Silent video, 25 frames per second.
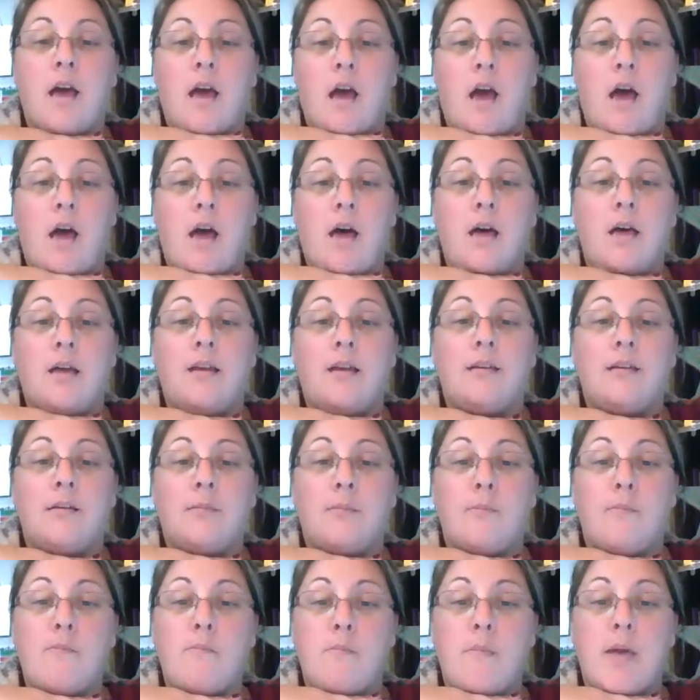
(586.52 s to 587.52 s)

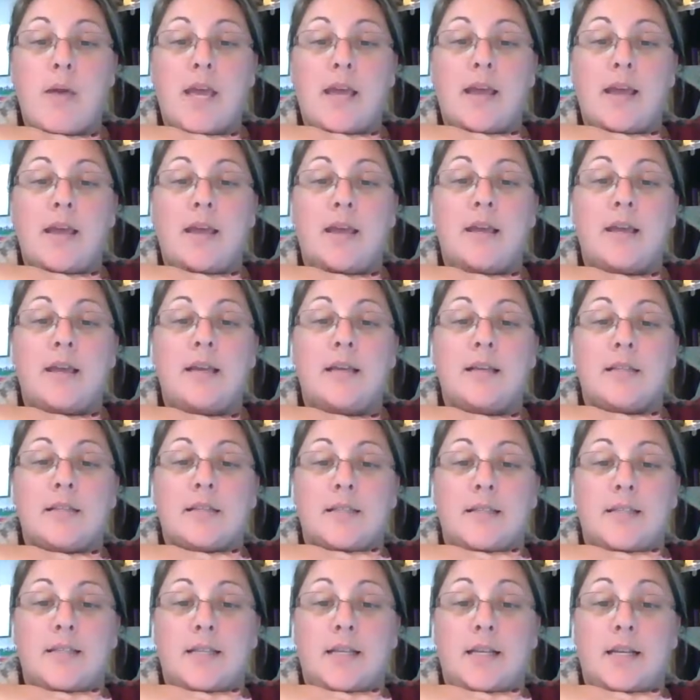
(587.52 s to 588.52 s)

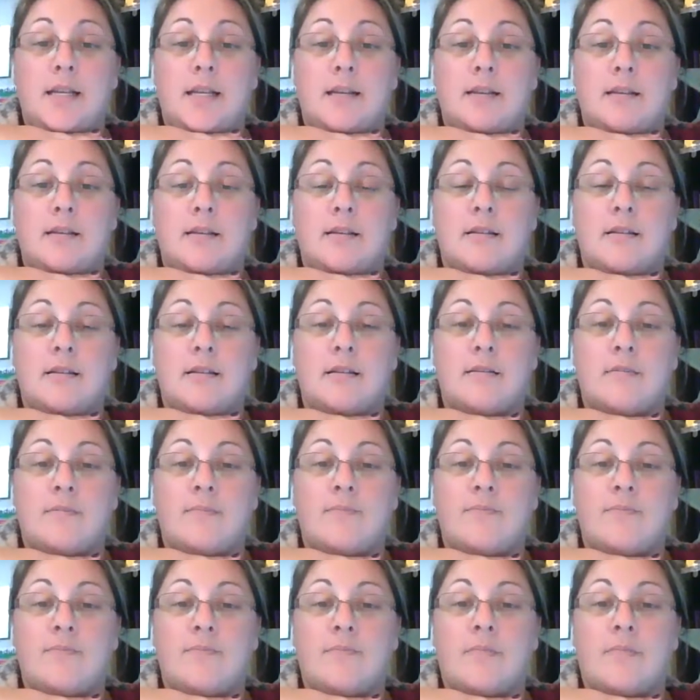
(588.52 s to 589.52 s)
Amazing.
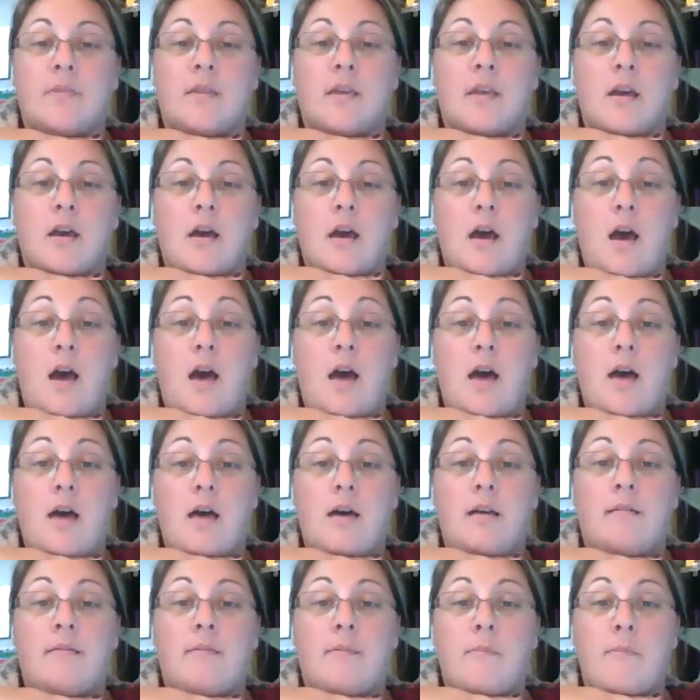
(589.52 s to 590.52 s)

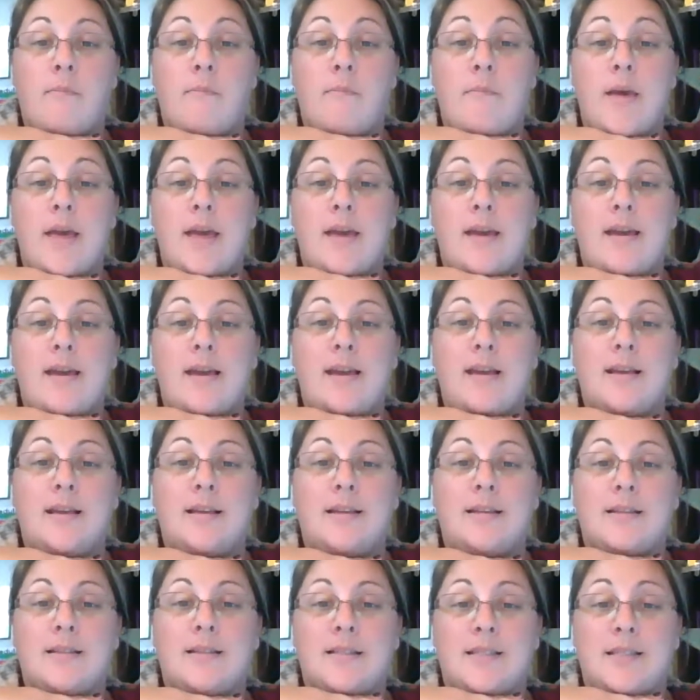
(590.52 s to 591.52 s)

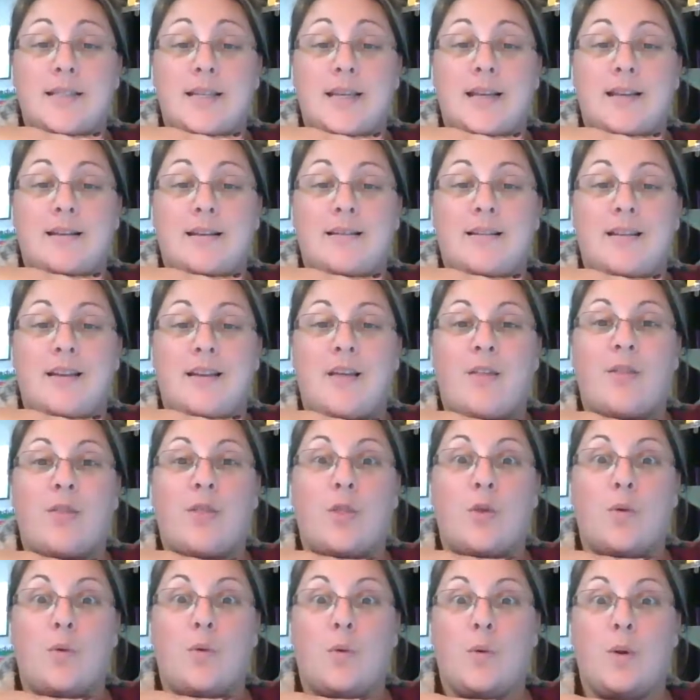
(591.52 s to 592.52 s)
Amazing.
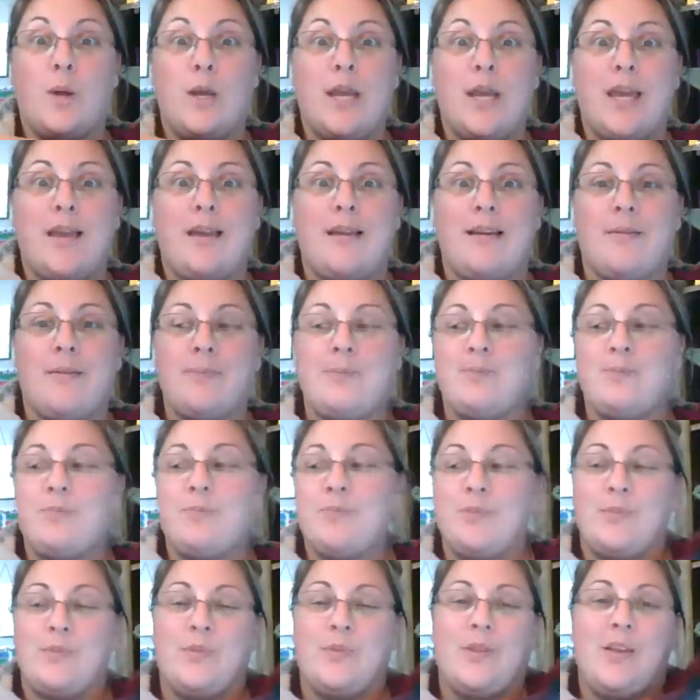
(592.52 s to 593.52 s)
3.
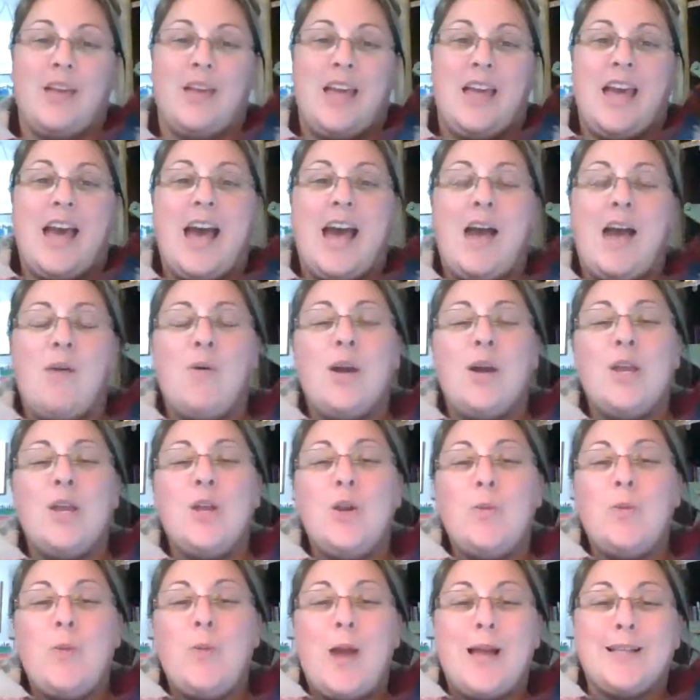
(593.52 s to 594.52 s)
I want you
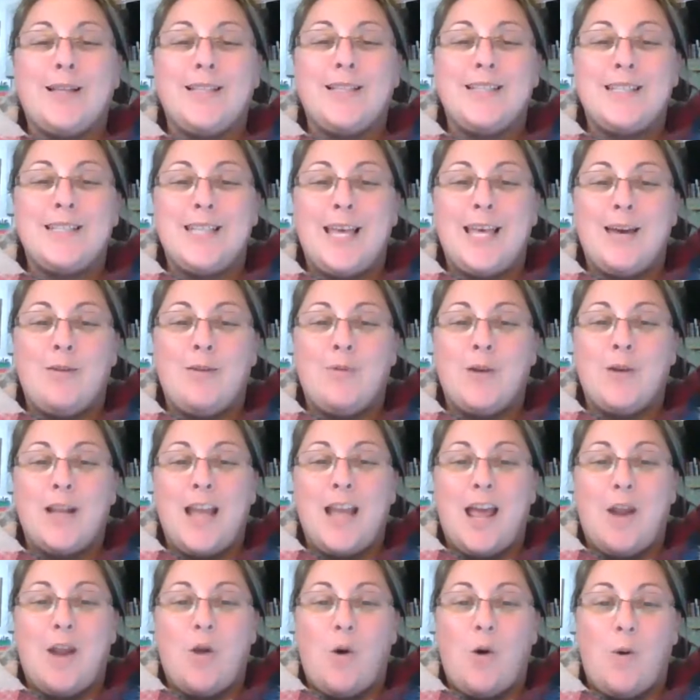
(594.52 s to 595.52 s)
to practice that one
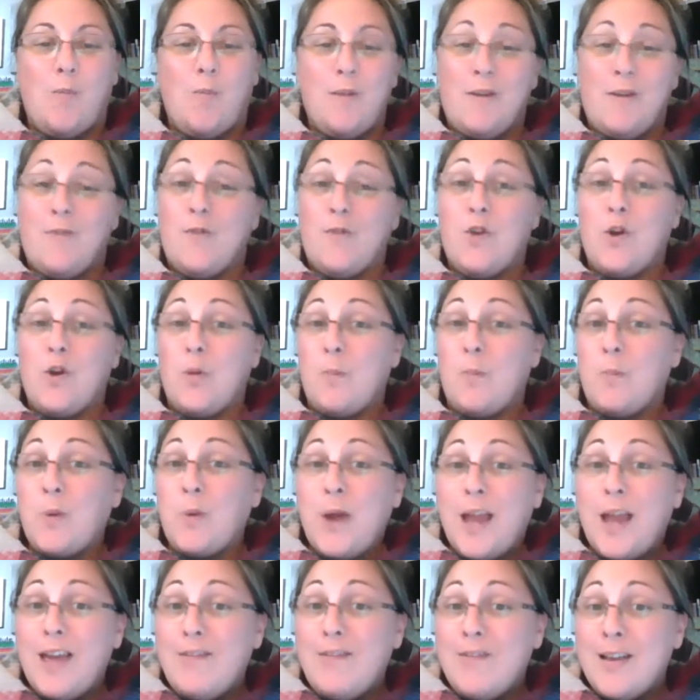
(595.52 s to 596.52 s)
at home. If you're
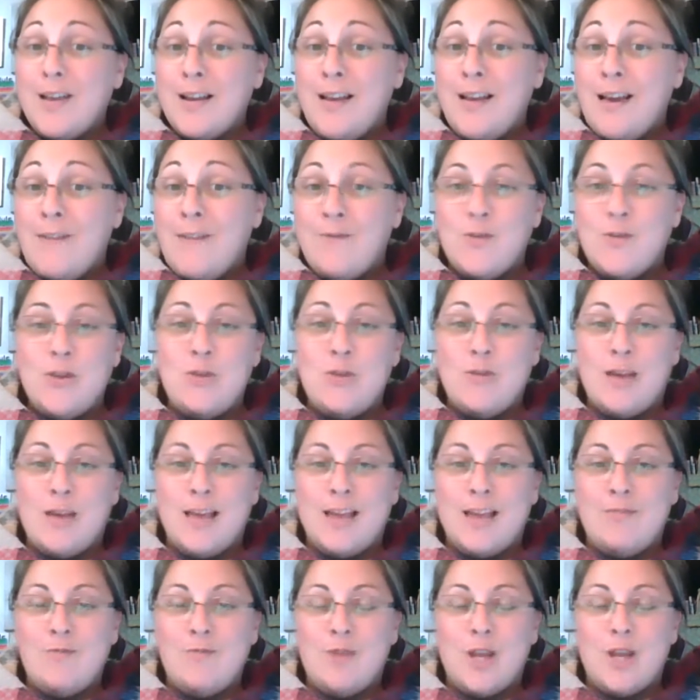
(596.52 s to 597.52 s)
brave enough, you
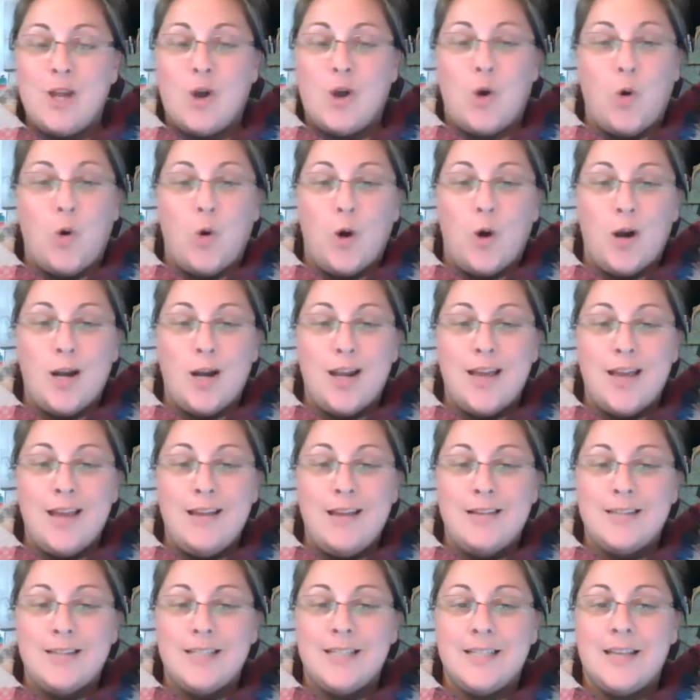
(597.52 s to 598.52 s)
can record
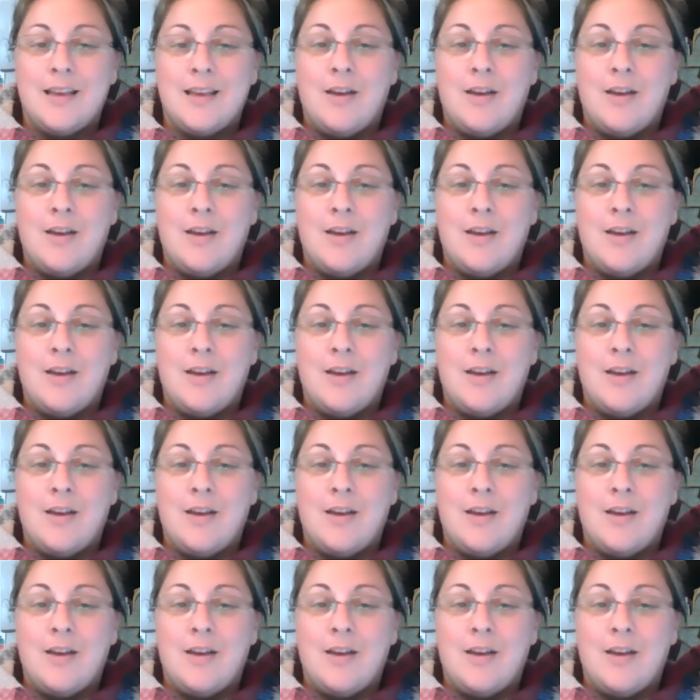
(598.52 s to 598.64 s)
it